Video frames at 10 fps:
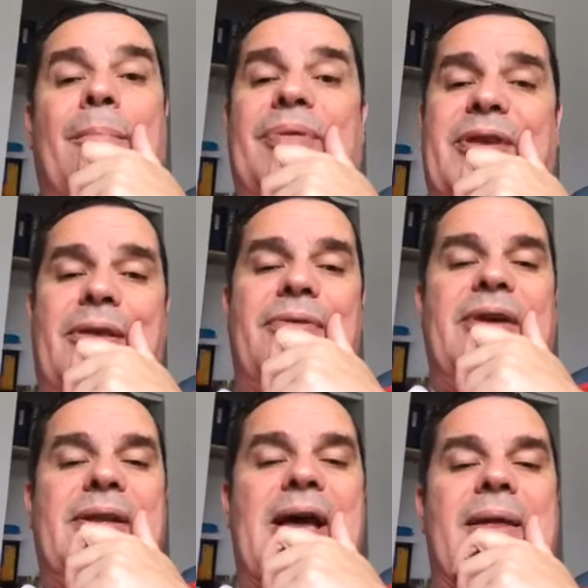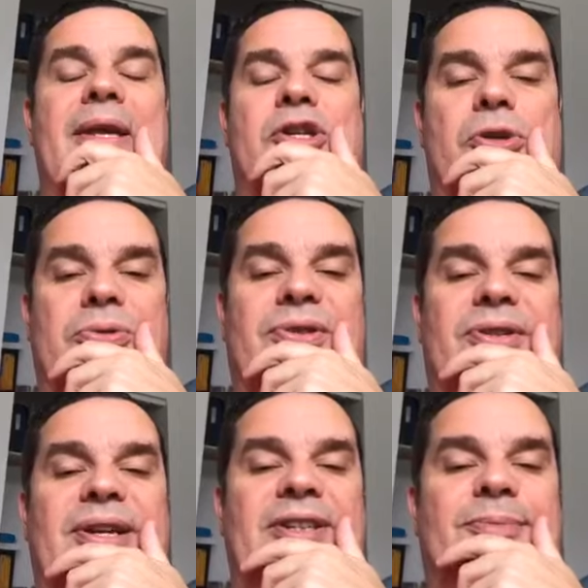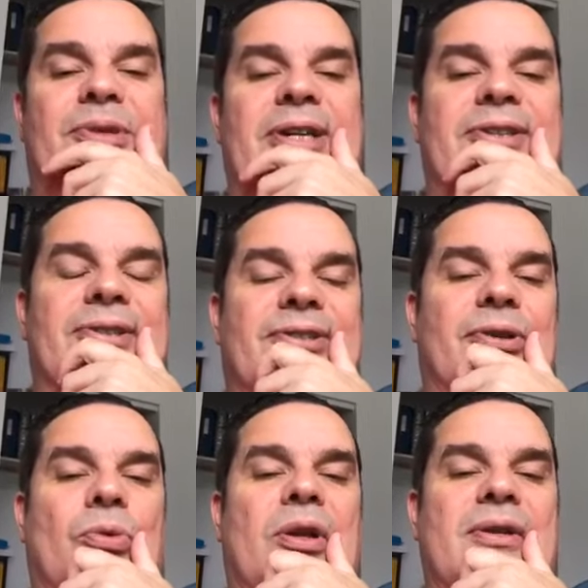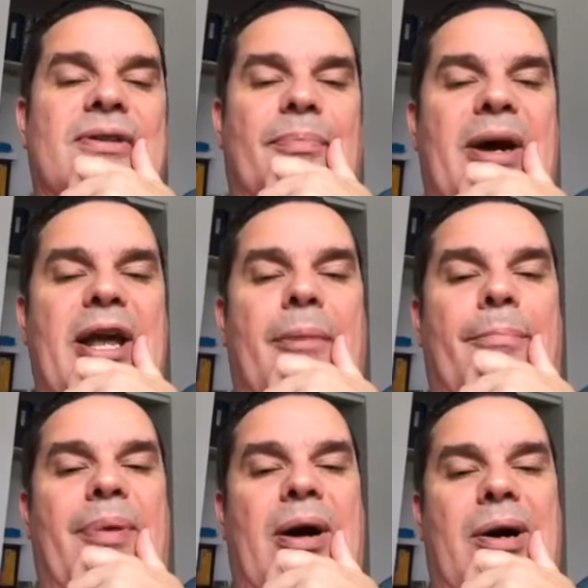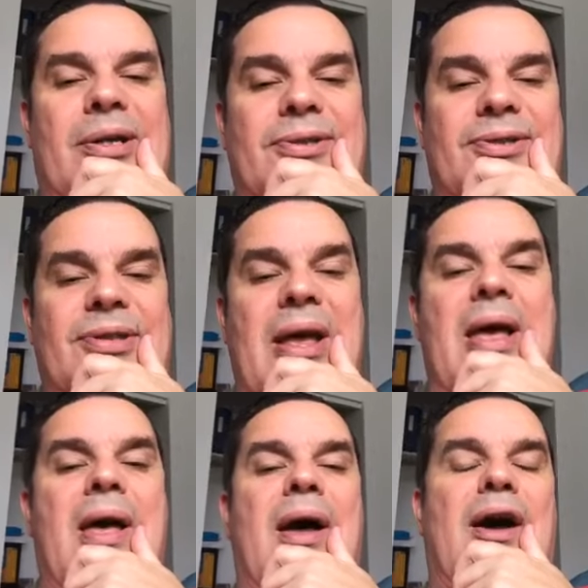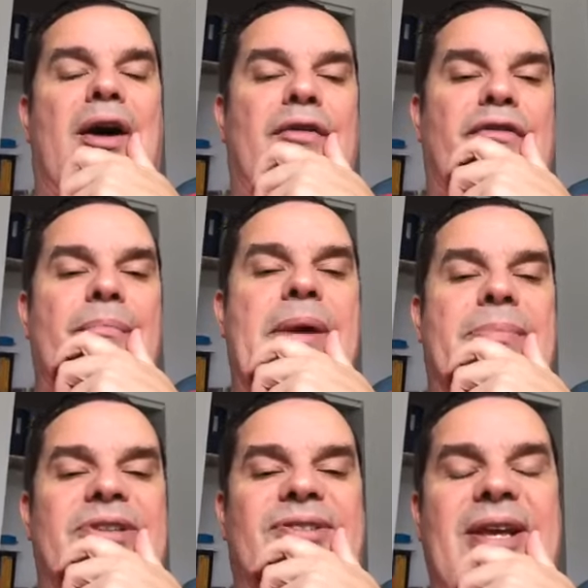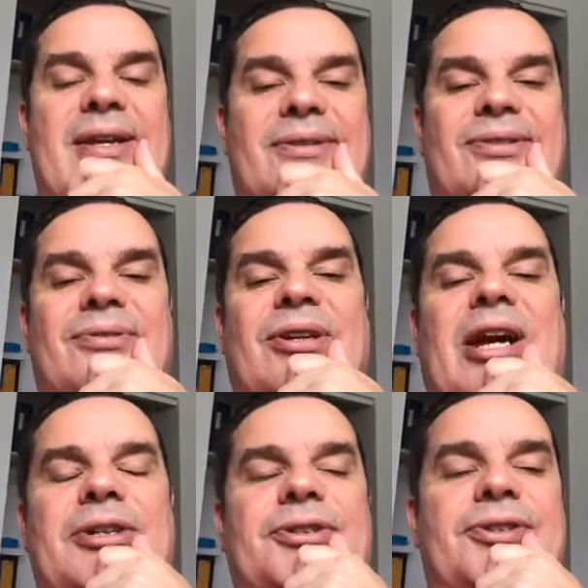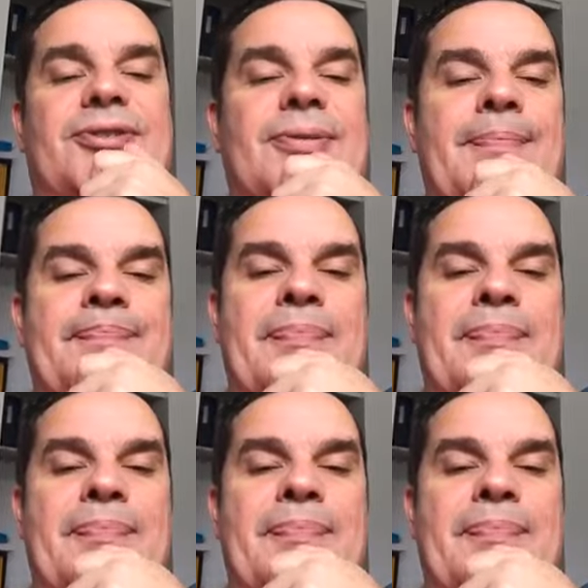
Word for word: But the other thing that shows their desperation is they're willing to buy up bonds of member states or countries